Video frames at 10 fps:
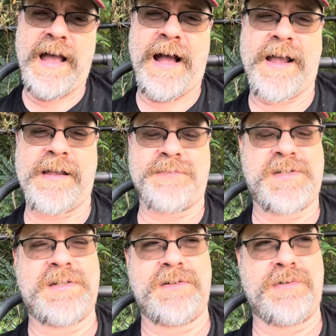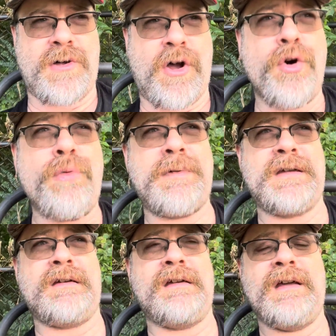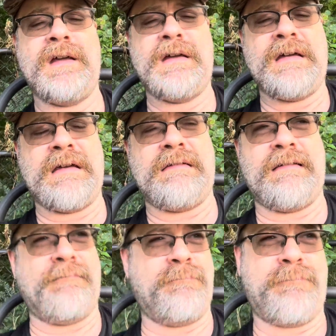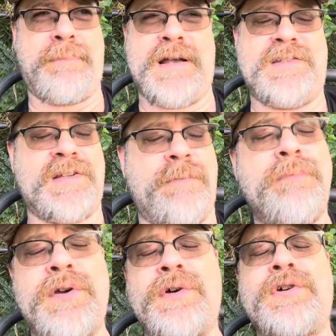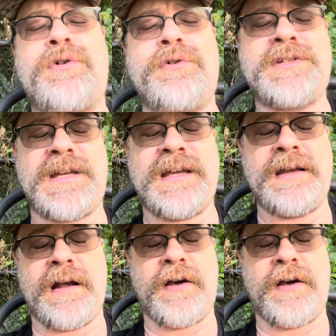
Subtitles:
I am still hoping by some miracle to hit